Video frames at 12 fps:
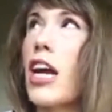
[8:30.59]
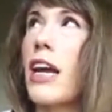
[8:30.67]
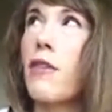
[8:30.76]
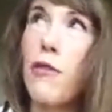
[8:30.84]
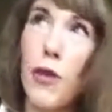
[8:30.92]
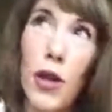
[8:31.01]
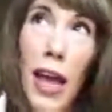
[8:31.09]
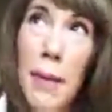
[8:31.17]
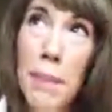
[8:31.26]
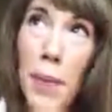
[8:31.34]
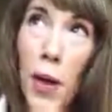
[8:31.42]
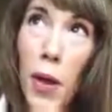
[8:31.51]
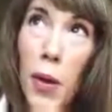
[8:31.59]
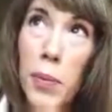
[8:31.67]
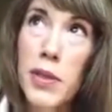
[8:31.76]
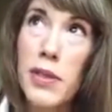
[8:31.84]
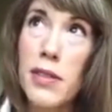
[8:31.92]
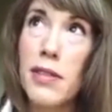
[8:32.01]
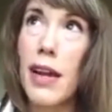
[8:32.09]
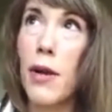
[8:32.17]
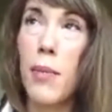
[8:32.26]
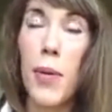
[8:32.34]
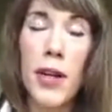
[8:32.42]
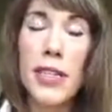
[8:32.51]
checking for light bulbs
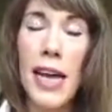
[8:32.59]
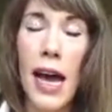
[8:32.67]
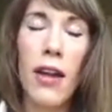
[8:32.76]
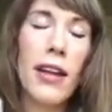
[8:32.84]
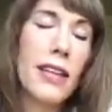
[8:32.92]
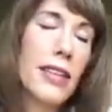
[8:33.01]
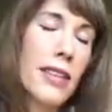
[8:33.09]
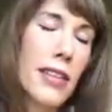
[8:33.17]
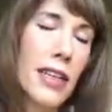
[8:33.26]
that are burnt out.